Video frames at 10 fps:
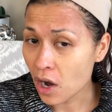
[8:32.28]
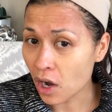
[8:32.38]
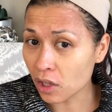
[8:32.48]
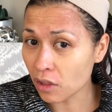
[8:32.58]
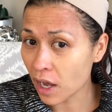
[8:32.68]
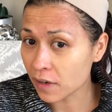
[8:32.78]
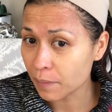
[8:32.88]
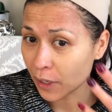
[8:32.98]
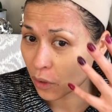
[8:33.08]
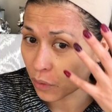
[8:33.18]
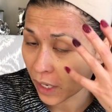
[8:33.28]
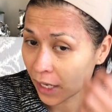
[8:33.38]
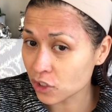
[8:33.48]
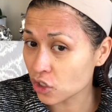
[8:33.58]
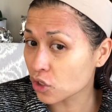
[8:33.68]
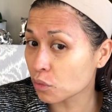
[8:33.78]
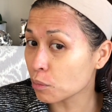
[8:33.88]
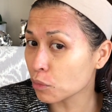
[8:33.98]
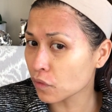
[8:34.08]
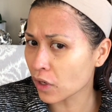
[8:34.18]
a lot of my own hands just to
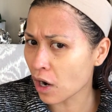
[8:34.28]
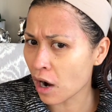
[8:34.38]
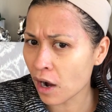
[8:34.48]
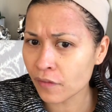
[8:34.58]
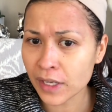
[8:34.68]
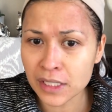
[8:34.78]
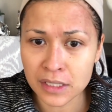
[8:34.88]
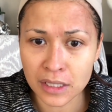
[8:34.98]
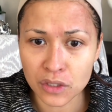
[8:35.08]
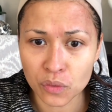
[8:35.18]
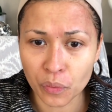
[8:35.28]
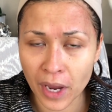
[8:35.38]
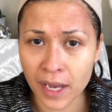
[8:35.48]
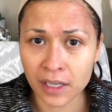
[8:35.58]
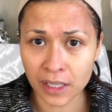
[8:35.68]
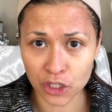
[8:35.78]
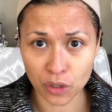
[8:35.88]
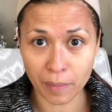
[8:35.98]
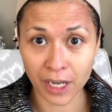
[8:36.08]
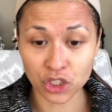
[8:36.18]
remove it off, and it's this red. Can
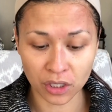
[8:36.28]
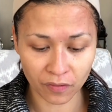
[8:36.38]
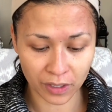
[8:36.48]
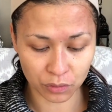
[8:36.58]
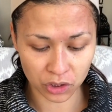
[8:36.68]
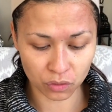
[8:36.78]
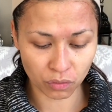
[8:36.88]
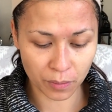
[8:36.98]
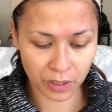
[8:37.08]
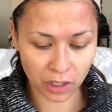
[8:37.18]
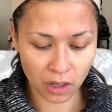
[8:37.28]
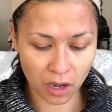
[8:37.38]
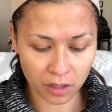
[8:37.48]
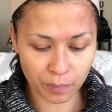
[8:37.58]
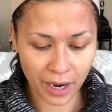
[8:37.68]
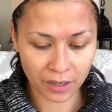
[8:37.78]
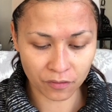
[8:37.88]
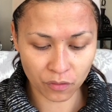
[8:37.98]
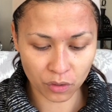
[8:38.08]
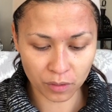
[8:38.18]
you imagine if I was just rubbing cloth back
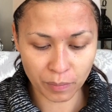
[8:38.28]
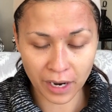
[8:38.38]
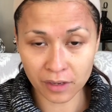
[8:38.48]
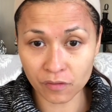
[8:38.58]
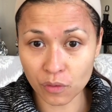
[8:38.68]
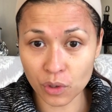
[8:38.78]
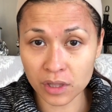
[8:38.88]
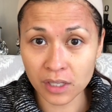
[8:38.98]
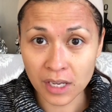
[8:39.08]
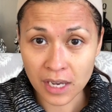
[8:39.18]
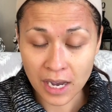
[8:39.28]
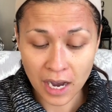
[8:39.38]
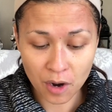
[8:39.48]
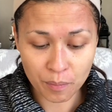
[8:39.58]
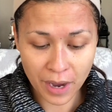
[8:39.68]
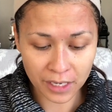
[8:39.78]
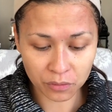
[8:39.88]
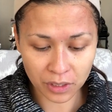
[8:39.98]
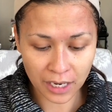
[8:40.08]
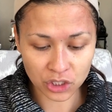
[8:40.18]
and forth, how bad
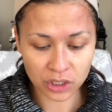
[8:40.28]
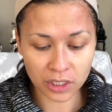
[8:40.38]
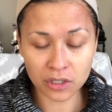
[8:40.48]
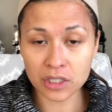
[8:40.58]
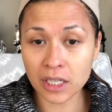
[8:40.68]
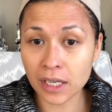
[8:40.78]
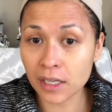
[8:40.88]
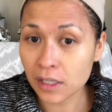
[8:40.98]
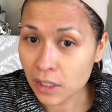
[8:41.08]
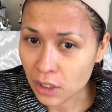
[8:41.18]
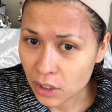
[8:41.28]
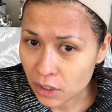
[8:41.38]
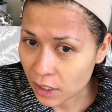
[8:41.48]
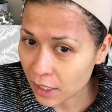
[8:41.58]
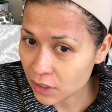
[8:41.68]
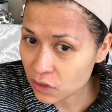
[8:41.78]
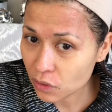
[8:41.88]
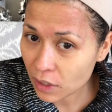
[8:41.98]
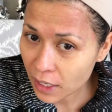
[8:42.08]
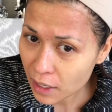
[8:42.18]
it would actually irritate. Okay,
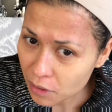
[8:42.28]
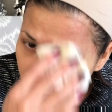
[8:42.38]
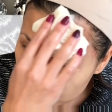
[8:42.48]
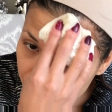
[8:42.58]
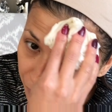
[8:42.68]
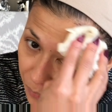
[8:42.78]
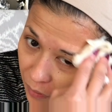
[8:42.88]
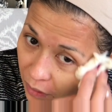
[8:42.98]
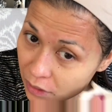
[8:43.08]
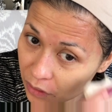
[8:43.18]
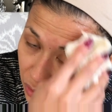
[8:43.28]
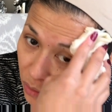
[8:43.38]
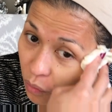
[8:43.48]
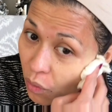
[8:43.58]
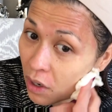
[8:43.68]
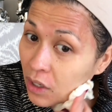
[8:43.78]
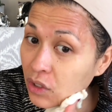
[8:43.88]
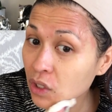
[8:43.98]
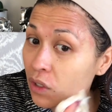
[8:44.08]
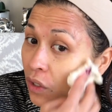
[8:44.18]
so now let's just
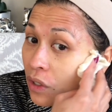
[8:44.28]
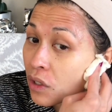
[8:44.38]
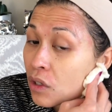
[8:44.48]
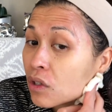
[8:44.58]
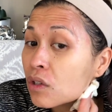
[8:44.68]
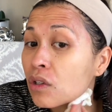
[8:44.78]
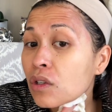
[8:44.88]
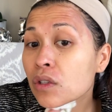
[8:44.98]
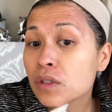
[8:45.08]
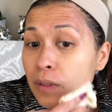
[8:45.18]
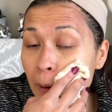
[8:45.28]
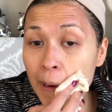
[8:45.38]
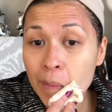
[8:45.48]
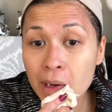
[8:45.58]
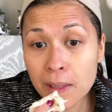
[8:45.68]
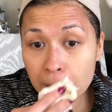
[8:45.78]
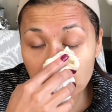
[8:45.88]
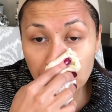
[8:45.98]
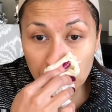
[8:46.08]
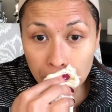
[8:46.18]
wash. So I'm gonna let
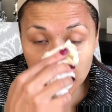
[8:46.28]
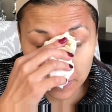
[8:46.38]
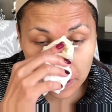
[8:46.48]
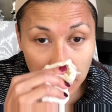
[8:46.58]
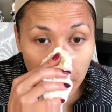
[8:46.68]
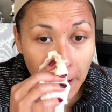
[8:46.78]
it breathe